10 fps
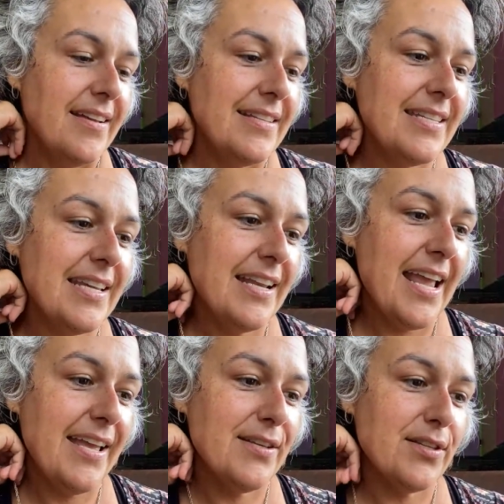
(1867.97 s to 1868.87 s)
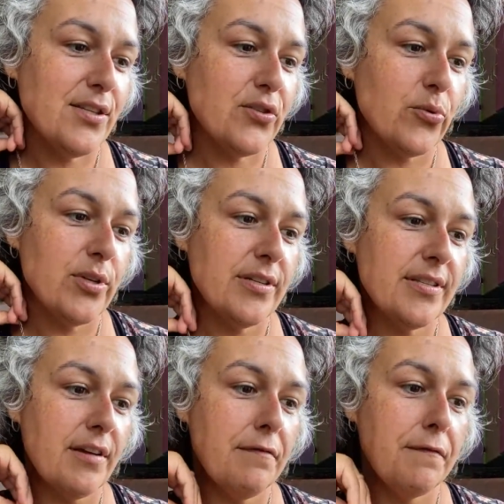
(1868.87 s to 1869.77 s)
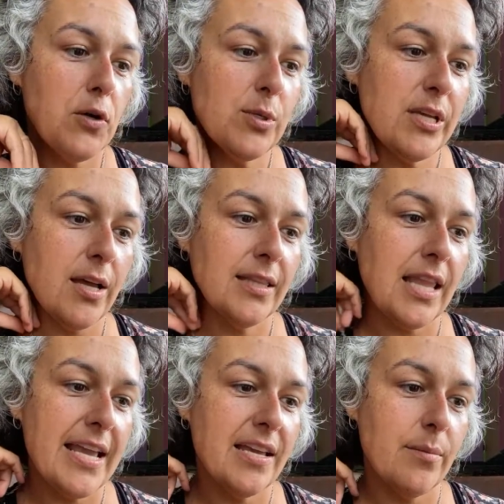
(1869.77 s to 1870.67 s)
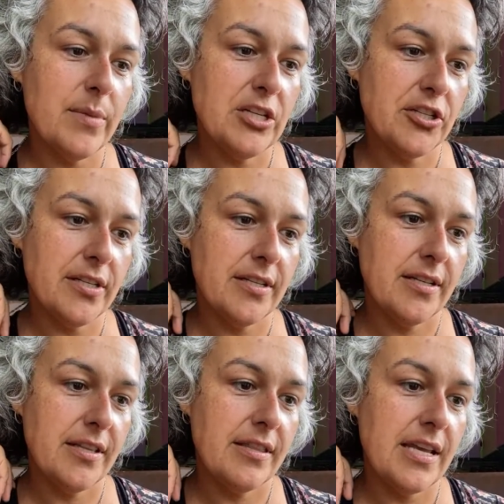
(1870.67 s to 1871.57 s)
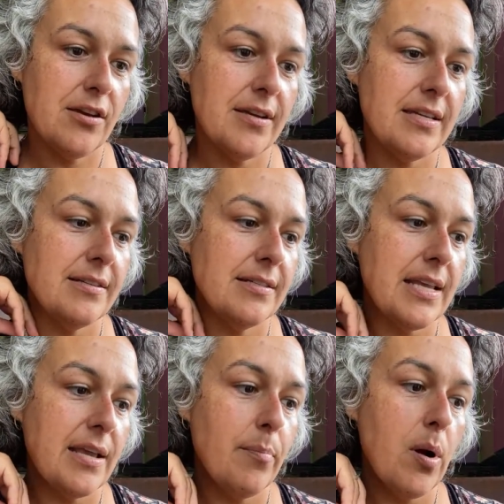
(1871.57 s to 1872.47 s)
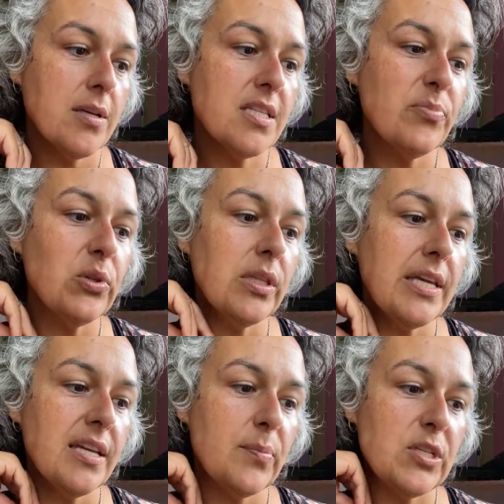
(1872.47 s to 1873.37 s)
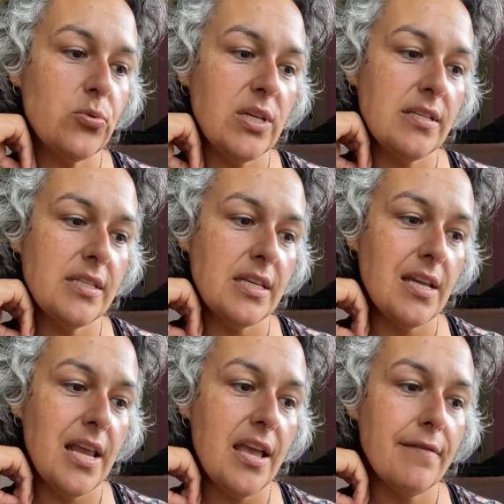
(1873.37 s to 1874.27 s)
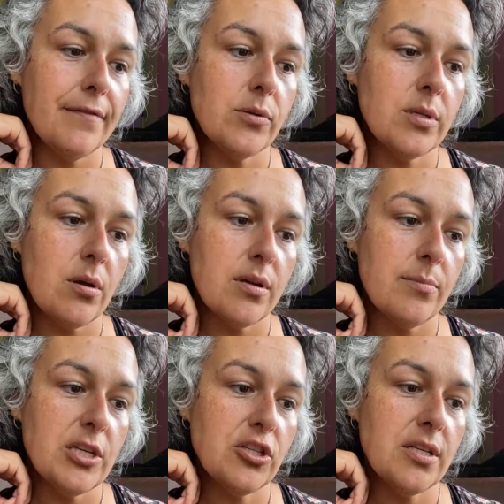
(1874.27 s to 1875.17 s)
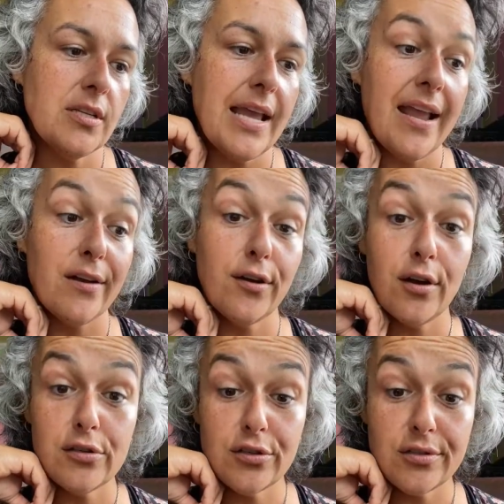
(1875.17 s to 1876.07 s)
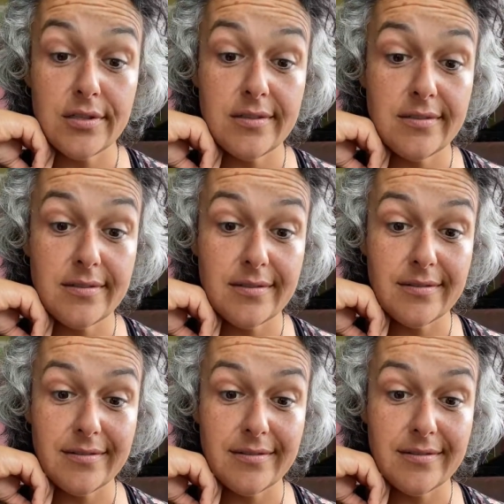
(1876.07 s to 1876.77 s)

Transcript: DNA is a source of photon light emission. There is a possible link between DNA photon emission and consciousness.